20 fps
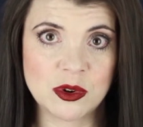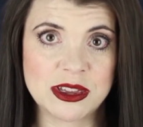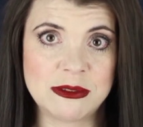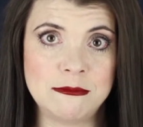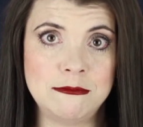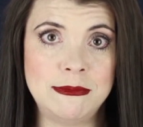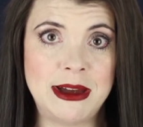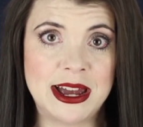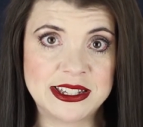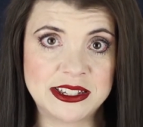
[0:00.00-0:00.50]
with
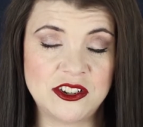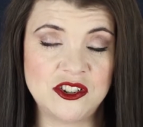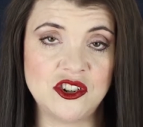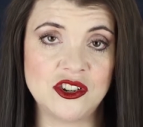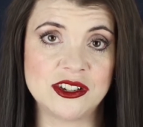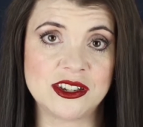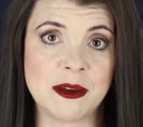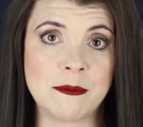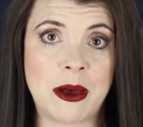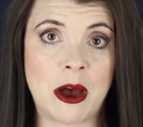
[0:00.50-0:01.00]

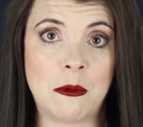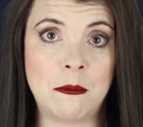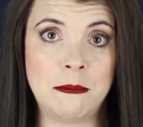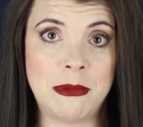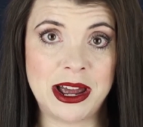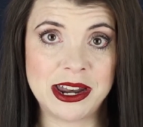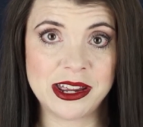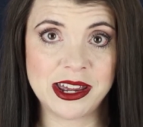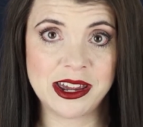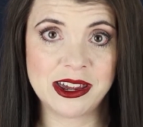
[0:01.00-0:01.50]
messages about
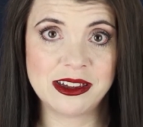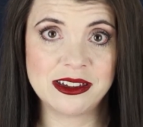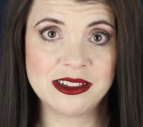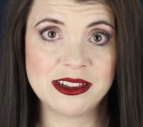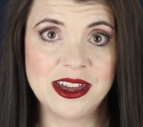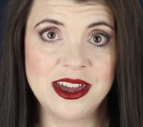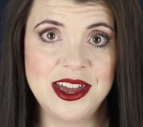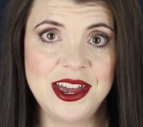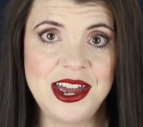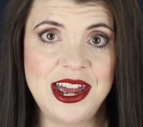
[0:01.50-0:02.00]
money.
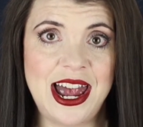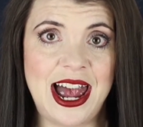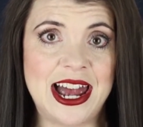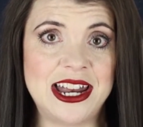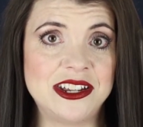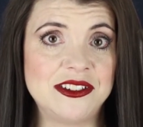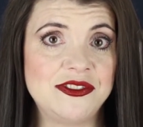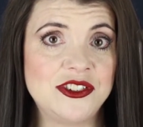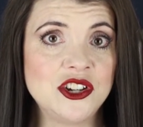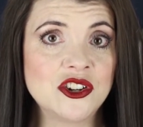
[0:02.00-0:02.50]

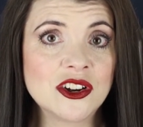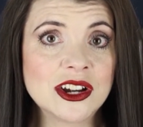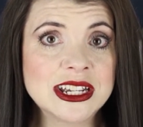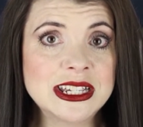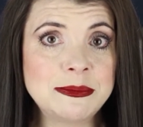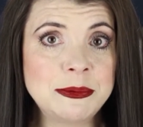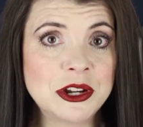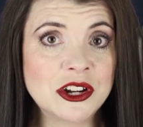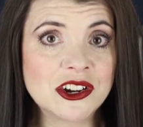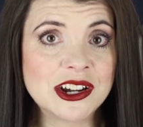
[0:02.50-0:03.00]
And if you're
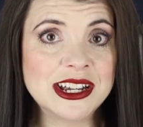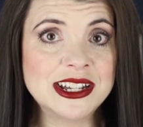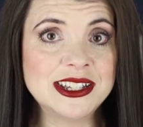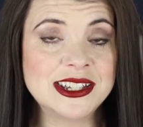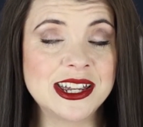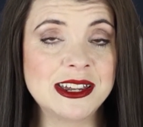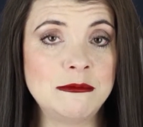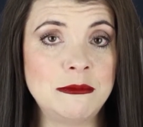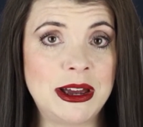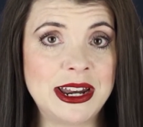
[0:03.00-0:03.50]

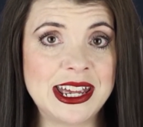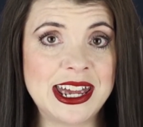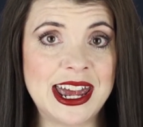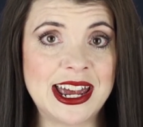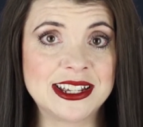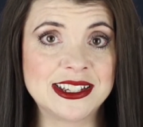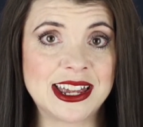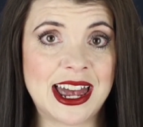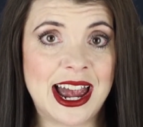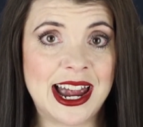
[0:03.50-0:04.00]
experiencing money
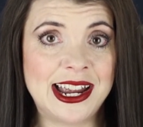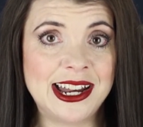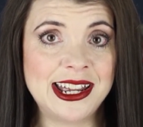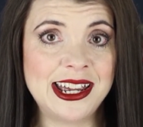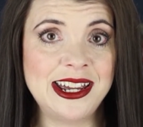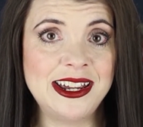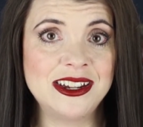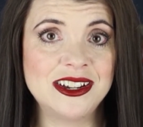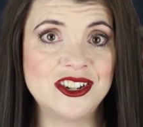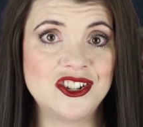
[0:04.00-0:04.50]

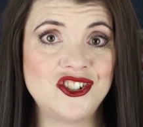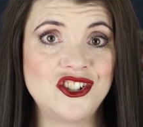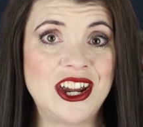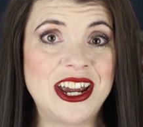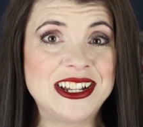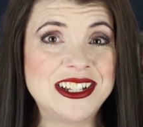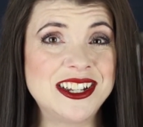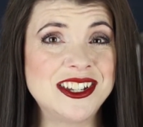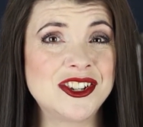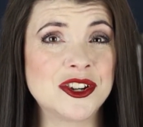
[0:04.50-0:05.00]
anxiety,
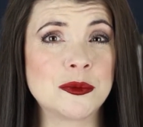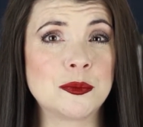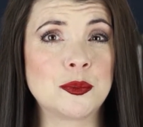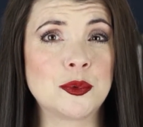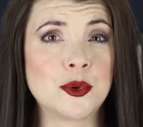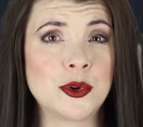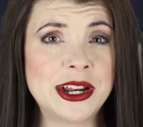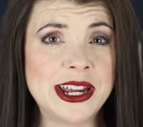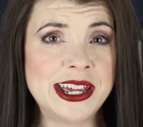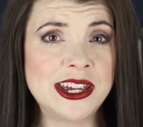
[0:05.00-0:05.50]
chances are
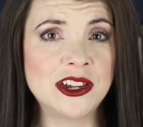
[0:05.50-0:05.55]
pretty